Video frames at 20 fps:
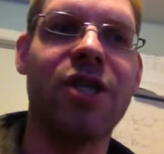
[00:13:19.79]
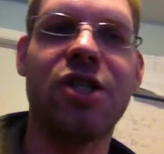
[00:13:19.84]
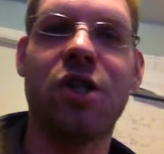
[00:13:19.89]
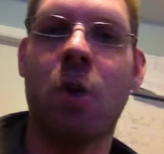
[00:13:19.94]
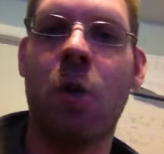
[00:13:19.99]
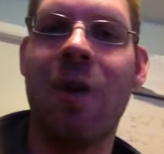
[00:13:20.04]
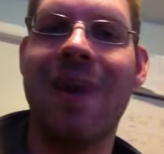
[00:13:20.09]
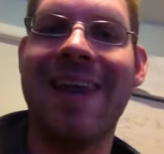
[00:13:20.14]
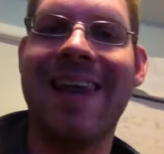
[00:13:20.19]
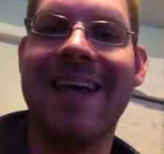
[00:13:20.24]

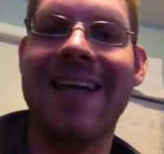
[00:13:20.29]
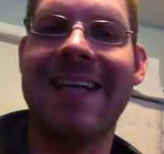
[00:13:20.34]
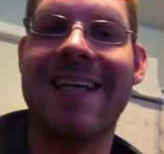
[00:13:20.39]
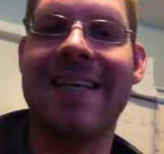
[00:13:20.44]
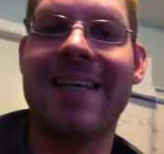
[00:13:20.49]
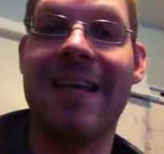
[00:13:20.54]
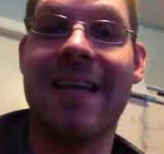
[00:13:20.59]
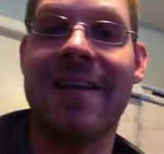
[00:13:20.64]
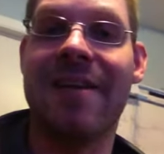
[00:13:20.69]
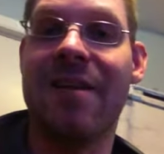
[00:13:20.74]
so
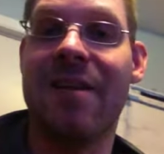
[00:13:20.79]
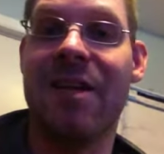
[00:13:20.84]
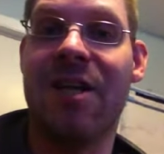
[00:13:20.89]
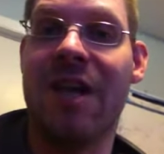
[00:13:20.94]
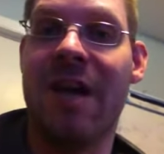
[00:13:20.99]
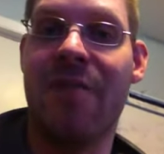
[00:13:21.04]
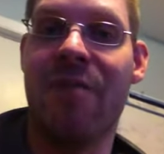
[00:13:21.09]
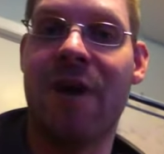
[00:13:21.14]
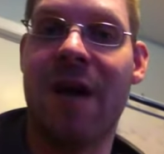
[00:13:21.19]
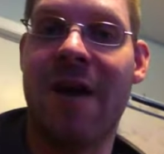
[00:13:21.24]
light that
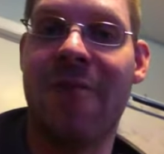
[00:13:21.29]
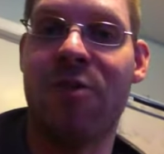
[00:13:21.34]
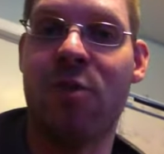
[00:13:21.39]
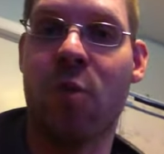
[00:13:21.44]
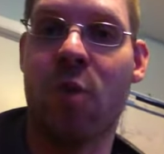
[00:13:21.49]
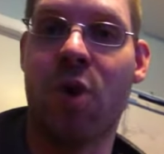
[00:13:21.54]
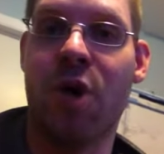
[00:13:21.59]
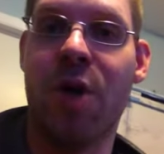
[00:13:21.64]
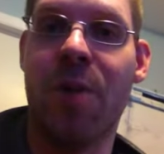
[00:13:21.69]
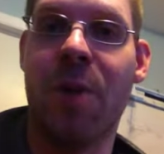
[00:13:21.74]
you never have to
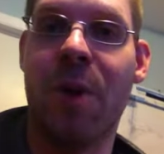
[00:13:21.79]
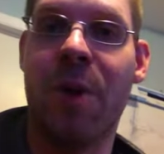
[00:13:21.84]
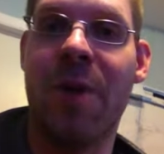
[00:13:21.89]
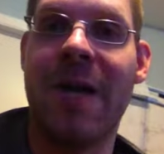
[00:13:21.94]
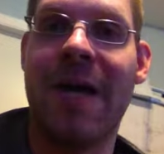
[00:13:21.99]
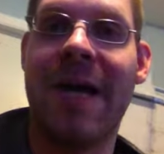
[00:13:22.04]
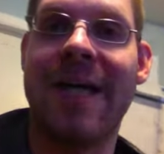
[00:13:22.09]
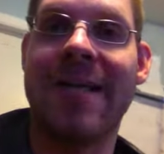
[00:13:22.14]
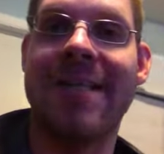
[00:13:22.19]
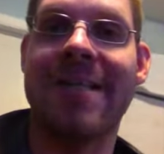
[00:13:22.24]
worry about
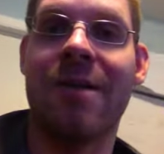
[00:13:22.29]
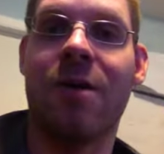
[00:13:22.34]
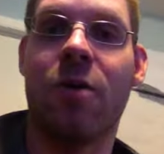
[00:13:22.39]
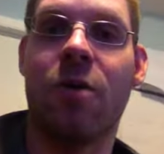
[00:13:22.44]
that,